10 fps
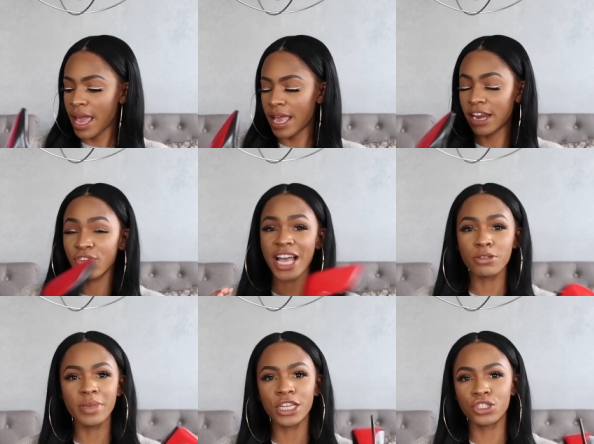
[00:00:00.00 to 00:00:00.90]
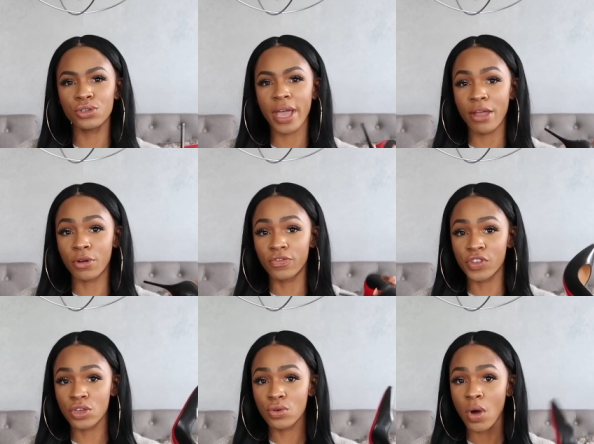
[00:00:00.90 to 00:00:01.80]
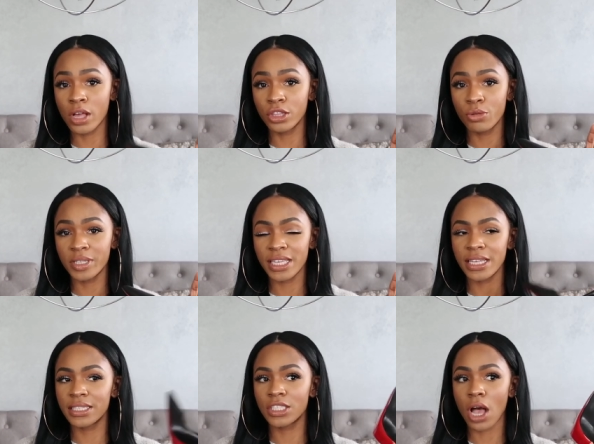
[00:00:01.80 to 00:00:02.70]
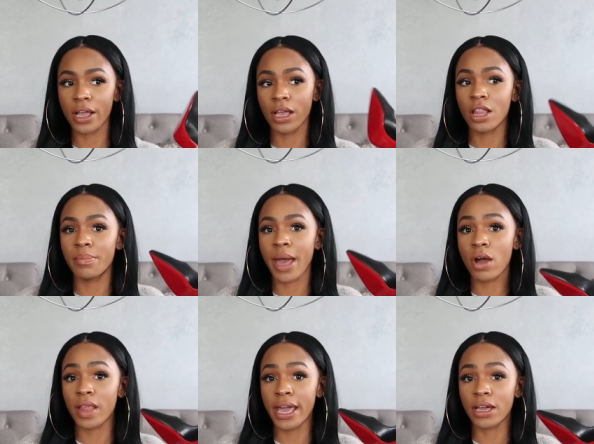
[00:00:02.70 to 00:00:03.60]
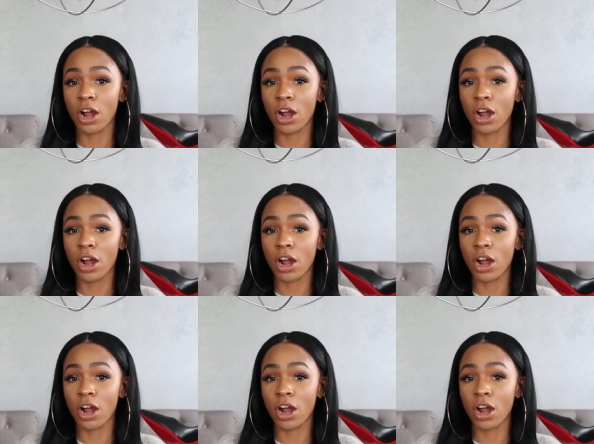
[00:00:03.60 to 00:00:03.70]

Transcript: And if you guys want me to do a review on Louboutins, talking all about like,